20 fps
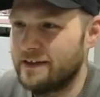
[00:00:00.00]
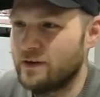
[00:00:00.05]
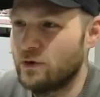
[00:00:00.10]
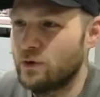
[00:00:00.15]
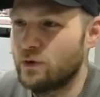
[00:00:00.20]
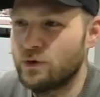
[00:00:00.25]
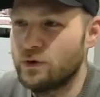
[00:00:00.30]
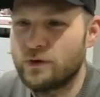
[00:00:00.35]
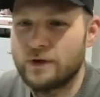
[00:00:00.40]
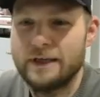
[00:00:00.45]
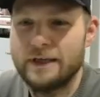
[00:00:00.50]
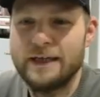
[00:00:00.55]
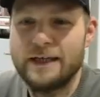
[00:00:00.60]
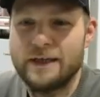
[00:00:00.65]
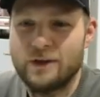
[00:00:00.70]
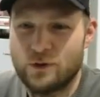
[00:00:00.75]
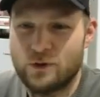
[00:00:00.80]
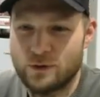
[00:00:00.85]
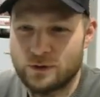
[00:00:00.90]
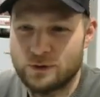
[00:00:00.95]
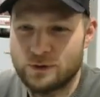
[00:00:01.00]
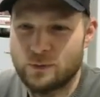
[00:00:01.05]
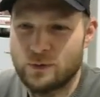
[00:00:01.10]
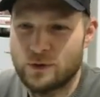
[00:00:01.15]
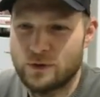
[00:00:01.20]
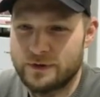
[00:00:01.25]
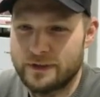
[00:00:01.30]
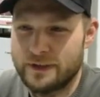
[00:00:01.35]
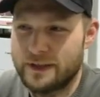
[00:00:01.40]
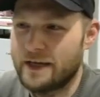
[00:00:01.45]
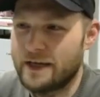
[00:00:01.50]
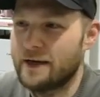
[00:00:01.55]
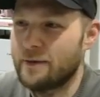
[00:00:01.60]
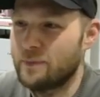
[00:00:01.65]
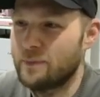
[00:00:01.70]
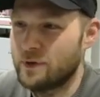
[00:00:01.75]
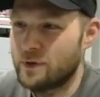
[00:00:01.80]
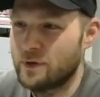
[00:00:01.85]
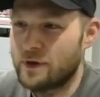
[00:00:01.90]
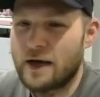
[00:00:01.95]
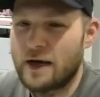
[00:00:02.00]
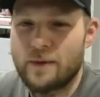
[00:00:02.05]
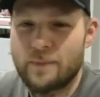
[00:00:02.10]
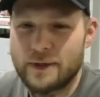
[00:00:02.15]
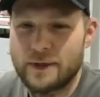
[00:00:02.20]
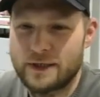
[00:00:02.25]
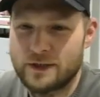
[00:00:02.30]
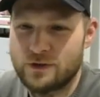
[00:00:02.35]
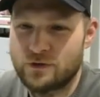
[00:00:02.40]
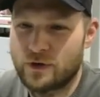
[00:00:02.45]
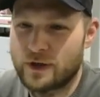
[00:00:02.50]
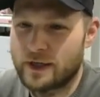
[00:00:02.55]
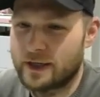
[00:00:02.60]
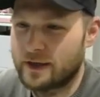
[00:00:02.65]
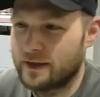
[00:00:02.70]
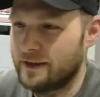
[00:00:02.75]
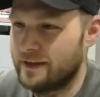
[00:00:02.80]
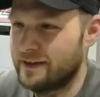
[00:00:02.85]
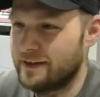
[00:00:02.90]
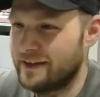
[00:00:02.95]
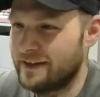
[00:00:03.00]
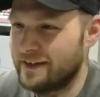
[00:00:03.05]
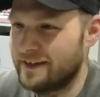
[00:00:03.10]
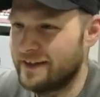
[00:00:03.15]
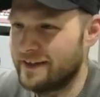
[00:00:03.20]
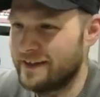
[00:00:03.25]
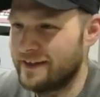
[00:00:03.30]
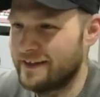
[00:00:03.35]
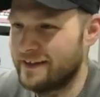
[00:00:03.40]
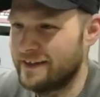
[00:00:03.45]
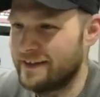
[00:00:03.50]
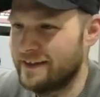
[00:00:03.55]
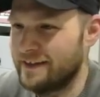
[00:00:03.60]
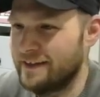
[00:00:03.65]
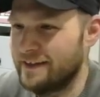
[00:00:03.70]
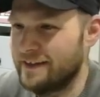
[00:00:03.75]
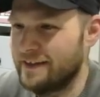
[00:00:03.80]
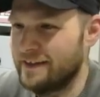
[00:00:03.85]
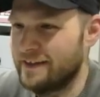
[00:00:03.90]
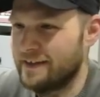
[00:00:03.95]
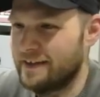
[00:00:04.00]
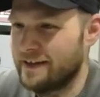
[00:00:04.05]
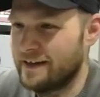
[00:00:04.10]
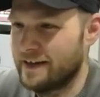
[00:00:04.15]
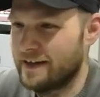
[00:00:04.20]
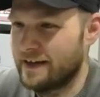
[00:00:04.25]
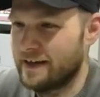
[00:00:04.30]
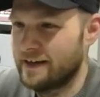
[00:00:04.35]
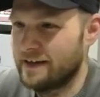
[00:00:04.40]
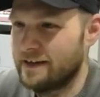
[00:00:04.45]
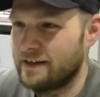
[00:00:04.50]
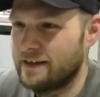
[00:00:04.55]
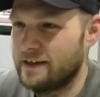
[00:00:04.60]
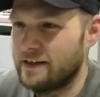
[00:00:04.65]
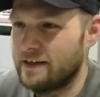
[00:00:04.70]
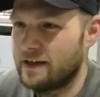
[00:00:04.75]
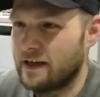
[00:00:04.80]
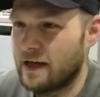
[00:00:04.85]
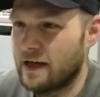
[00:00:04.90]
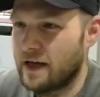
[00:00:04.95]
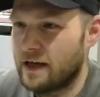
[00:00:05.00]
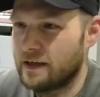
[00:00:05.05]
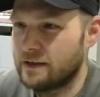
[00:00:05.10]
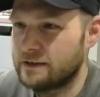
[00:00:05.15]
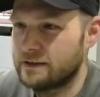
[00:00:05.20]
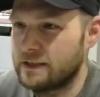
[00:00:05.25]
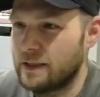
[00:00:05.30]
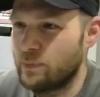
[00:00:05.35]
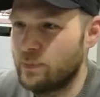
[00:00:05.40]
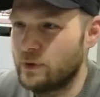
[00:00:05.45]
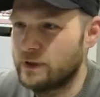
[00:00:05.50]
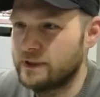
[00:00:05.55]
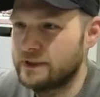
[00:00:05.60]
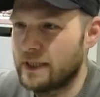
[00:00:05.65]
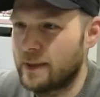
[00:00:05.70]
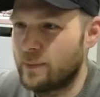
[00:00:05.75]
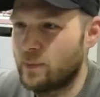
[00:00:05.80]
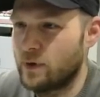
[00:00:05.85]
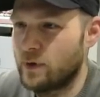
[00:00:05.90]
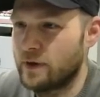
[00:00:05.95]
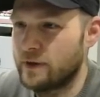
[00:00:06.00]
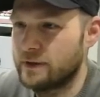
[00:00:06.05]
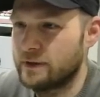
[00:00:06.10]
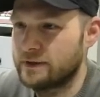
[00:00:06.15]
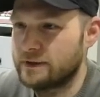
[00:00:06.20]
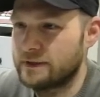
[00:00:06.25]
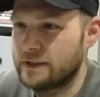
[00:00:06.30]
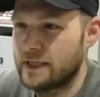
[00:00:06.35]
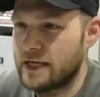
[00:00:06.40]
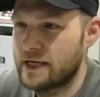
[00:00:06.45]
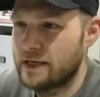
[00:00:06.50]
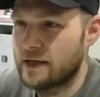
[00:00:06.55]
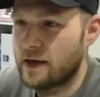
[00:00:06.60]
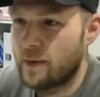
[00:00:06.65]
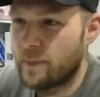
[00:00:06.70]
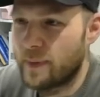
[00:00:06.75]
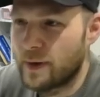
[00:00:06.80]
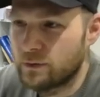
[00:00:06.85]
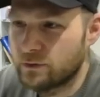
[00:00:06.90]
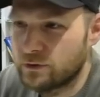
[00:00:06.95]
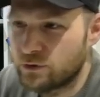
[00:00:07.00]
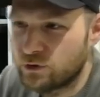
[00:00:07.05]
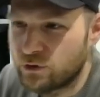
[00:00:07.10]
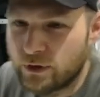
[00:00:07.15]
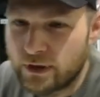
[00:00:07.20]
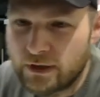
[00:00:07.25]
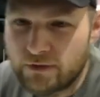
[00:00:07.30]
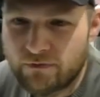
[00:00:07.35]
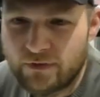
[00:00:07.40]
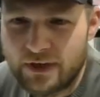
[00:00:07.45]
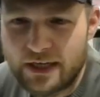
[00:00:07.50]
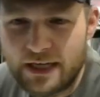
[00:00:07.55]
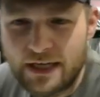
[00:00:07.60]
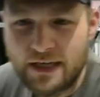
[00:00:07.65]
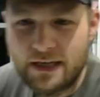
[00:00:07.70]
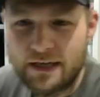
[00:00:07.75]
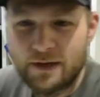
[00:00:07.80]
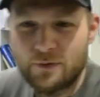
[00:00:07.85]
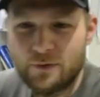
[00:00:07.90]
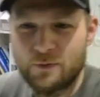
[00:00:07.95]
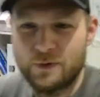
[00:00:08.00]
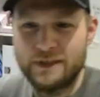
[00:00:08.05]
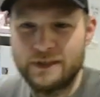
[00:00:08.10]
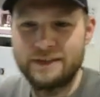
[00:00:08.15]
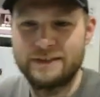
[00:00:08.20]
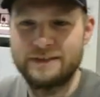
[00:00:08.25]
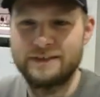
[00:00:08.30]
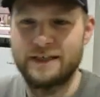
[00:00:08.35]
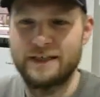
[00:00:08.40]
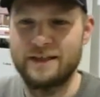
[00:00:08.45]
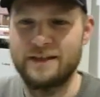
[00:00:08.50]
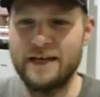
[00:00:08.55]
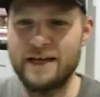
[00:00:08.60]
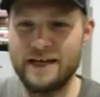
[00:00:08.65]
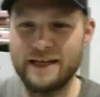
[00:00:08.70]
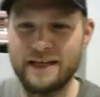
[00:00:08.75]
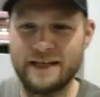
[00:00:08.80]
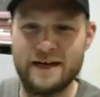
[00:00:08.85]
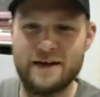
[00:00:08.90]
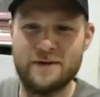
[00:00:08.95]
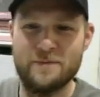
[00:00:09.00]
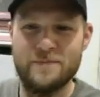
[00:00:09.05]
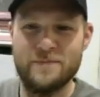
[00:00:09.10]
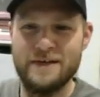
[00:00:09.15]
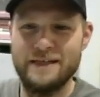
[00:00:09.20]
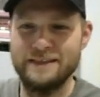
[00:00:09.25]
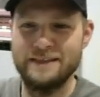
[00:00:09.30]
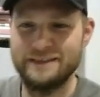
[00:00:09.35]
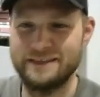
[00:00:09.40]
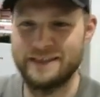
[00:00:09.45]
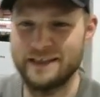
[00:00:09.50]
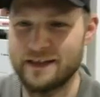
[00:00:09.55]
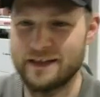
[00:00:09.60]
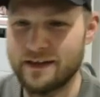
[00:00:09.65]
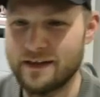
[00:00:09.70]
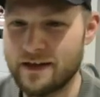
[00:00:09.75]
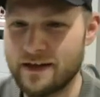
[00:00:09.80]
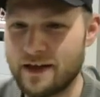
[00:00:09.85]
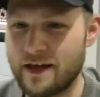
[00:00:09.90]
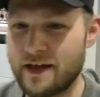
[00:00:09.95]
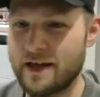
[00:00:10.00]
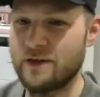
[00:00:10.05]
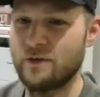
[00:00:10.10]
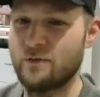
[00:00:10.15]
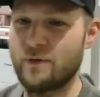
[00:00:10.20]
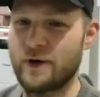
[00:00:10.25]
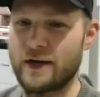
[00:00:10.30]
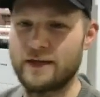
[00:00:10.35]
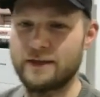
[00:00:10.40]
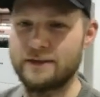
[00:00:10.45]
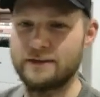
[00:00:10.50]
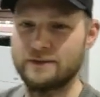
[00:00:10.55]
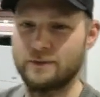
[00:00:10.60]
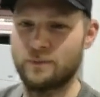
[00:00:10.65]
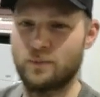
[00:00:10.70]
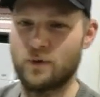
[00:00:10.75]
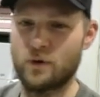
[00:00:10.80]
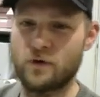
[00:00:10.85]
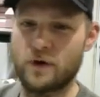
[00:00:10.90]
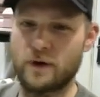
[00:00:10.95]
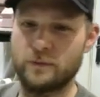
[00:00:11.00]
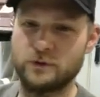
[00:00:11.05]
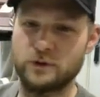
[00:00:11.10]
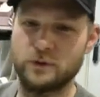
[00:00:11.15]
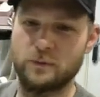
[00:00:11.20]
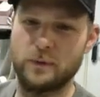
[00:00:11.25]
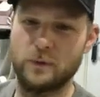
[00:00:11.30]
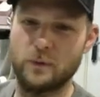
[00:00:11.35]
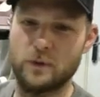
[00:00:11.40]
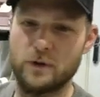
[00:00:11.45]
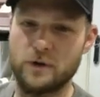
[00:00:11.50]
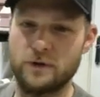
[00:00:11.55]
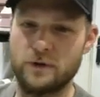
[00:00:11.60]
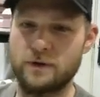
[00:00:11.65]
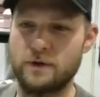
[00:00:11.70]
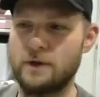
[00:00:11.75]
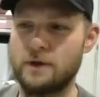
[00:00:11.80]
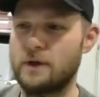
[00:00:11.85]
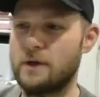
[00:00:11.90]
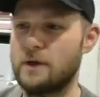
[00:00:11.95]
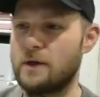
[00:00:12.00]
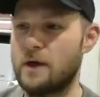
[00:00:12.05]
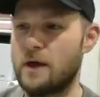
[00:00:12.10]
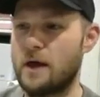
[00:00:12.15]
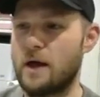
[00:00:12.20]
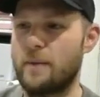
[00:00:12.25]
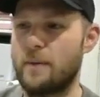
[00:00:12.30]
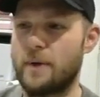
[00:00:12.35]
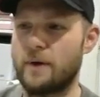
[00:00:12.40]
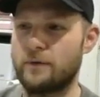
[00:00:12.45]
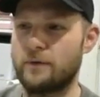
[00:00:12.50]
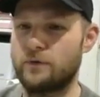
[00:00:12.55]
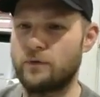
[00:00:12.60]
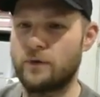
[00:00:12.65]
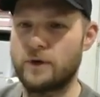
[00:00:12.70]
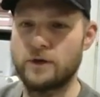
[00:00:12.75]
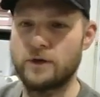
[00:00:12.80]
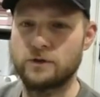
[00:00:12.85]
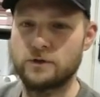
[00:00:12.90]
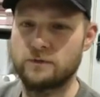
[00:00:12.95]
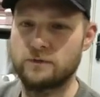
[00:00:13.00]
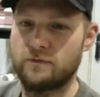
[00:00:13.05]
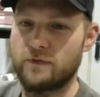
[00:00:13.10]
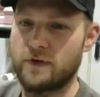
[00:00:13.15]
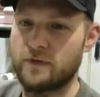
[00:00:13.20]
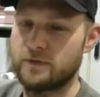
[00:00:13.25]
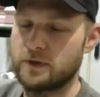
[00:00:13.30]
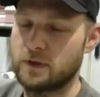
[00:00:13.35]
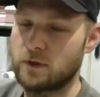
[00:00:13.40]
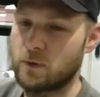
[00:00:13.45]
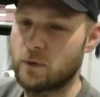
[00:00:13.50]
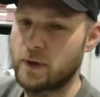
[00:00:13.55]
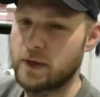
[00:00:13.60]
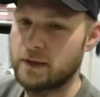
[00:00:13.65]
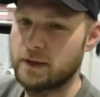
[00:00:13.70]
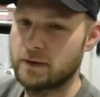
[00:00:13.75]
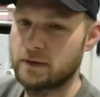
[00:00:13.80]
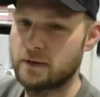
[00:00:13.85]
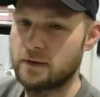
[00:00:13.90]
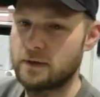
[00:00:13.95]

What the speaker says: Well, you can lead a horse to water, yeah, but you can't make it drink. Yeah. And Slippery Samurai said about Tree Fitty, which I think that means he reckons the program should be worth about 350 quid,